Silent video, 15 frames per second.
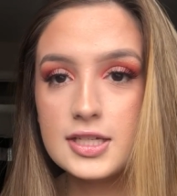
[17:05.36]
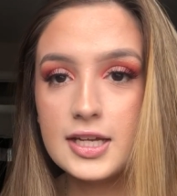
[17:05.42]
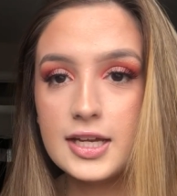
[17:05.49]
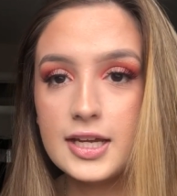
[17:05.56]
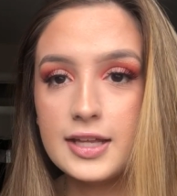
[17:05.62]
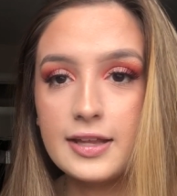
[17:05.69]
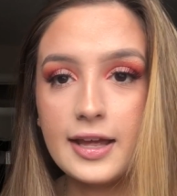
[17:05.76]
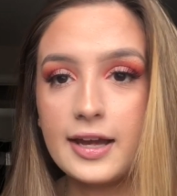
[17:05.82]

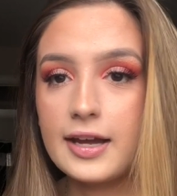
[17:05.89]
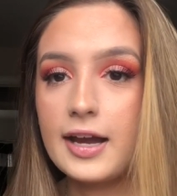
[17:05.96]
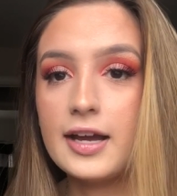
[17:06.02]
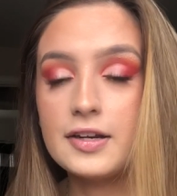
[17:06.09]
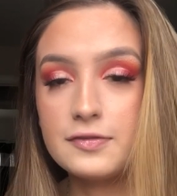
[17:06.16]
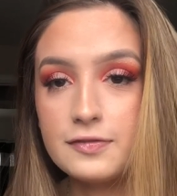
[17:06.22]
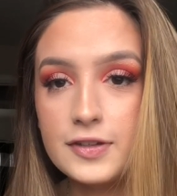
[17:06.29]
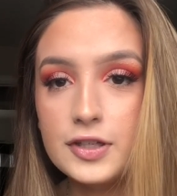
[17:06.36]
today in that
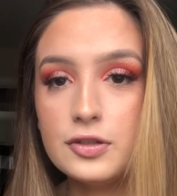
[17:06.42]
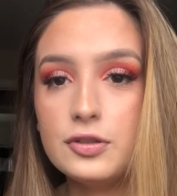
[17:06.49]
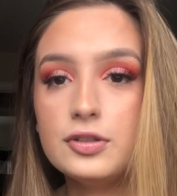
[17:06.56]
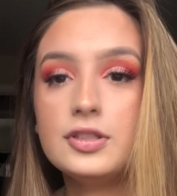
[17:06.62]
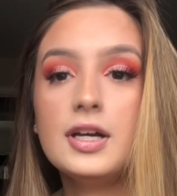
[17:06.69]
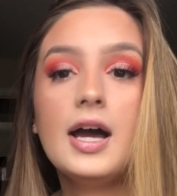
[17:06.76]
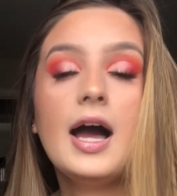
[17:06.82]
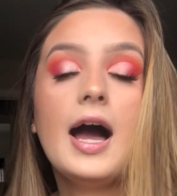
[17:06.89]
kind of
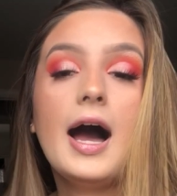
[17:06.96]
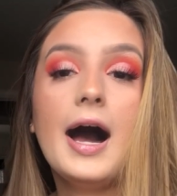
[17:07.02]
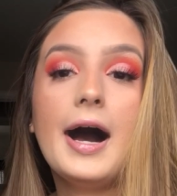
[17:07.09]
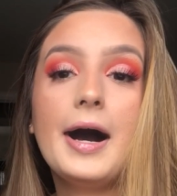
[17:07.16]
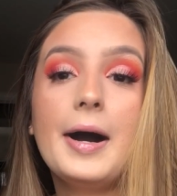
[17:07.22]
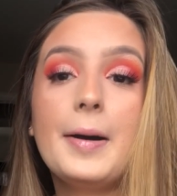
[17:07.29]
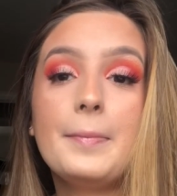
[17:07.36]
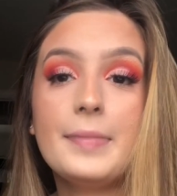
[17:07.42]
field.
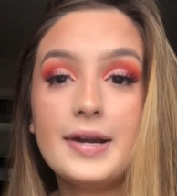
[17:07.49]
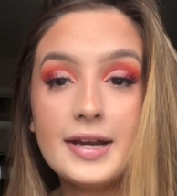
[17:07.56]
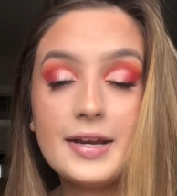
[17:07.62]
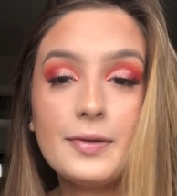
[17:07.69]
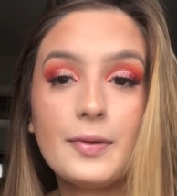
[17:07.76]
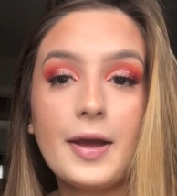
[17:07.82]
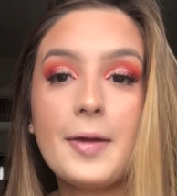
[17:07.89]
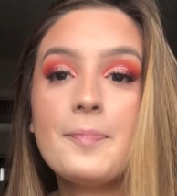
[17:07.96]
But
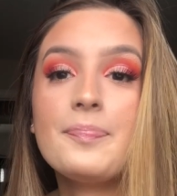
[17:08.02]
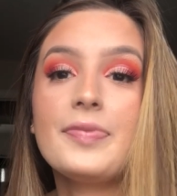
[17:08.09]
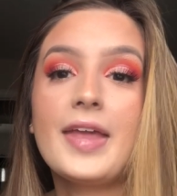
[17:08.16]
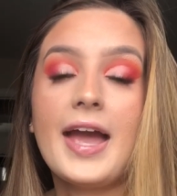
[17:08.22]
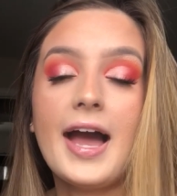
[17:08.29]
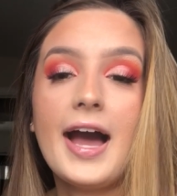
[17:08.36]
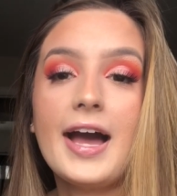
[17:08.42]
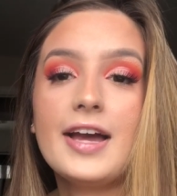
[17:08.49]
anyway,
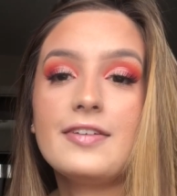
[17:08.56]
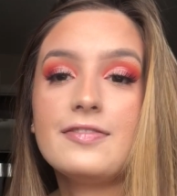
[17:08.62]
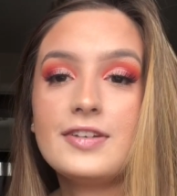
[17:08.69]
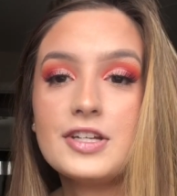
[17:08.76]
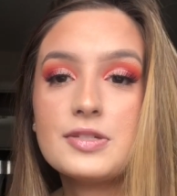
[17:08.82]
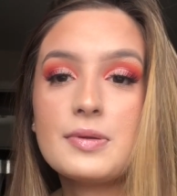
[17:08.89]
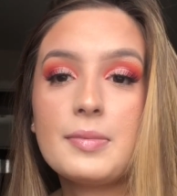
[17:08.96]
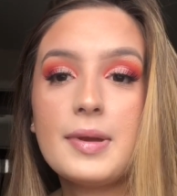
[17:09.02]
I
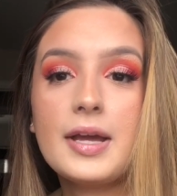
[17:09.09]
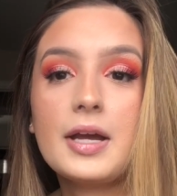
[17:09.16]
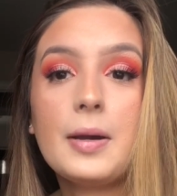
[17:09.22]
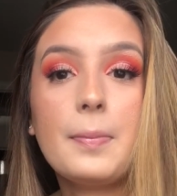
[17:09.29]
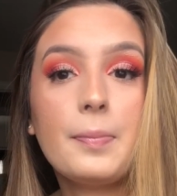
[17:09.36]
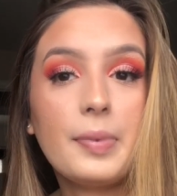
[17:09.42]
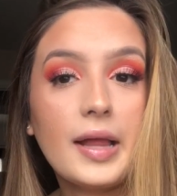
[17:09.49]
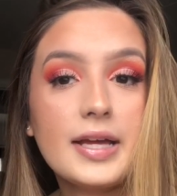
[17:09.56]
finished my
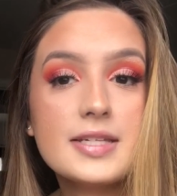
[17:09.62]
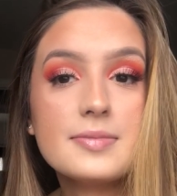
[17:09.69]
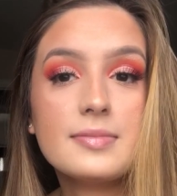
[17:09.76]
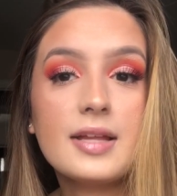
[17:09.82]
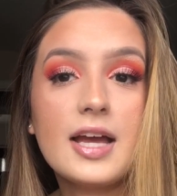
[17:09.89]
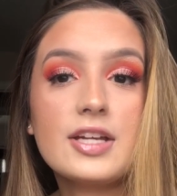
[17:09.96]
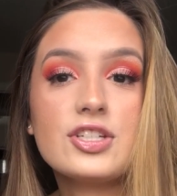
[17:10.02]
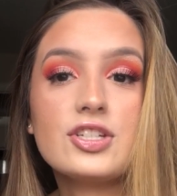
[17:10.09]
makeup, applied
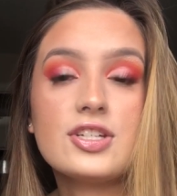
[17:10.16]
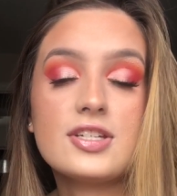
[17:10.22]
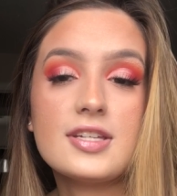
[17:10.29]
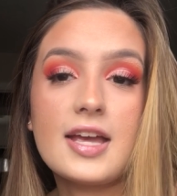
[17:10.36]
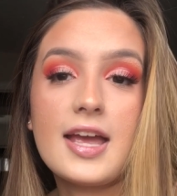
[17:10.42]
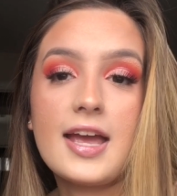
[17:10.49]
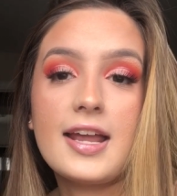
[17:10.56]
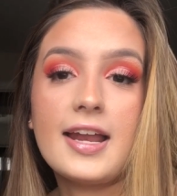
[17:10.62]
some lashes,
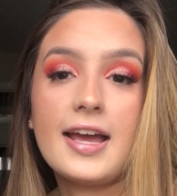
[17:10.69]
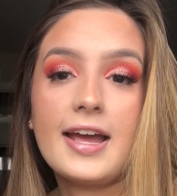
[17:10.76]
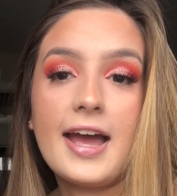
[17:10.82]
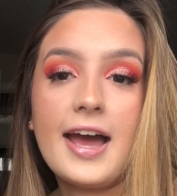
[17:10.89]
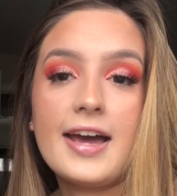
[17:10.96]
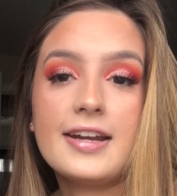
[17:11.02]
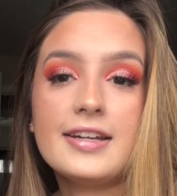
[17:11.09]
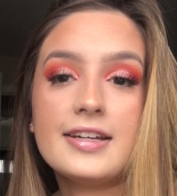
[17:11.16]
and I
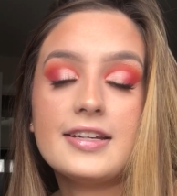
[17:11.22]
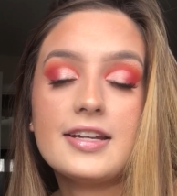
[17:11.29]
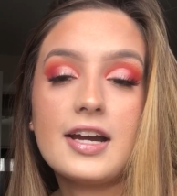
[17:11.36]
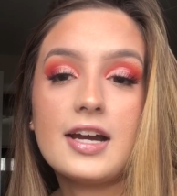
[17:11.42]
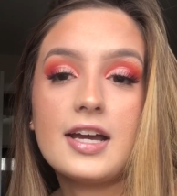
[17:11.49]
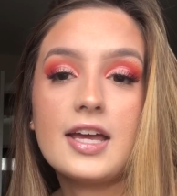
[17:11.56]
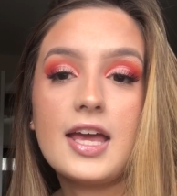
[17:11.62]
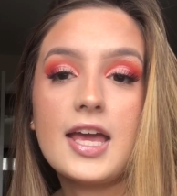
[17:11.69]
added
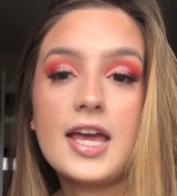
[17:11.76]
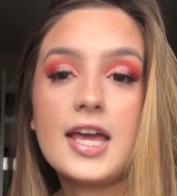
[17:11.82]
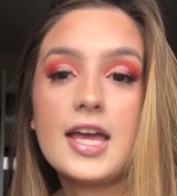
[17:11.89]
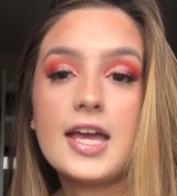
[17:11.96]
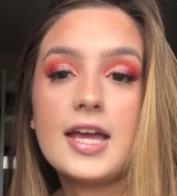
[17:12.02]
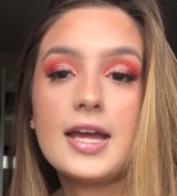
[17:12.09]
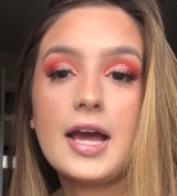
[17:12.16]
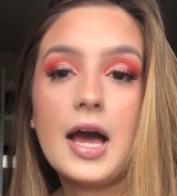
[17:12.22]

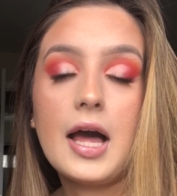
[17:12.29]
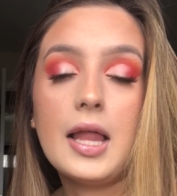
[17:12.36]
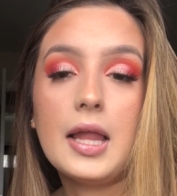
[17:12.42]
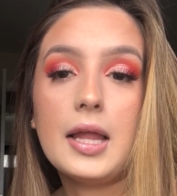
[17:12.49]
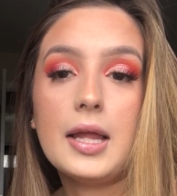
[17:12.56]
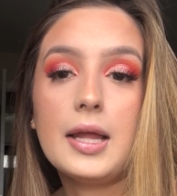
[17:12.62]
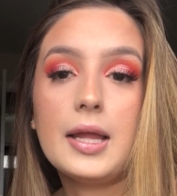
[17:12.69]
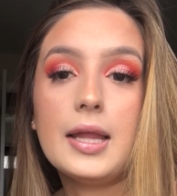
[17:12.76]
a
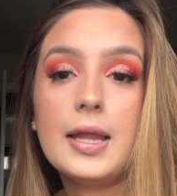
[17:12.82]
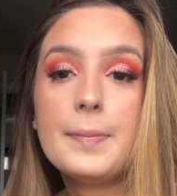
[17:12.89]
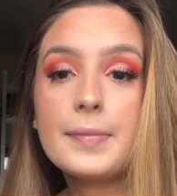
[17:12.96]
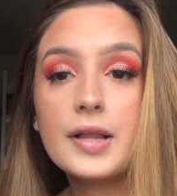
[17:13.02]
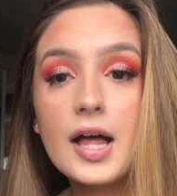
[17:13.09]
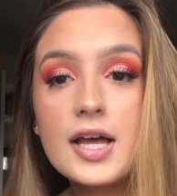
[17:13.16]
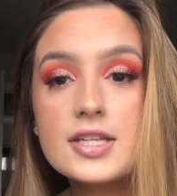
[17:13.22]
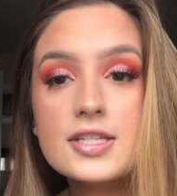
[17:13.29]

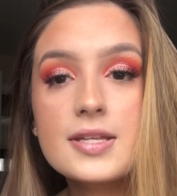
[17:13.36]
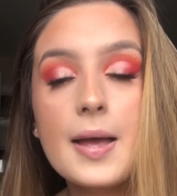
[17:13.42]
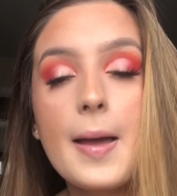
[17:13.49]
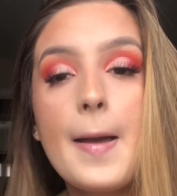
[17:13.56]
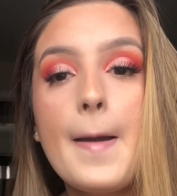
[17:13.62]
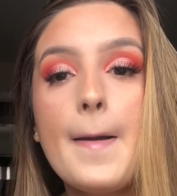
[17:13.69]
lip gloss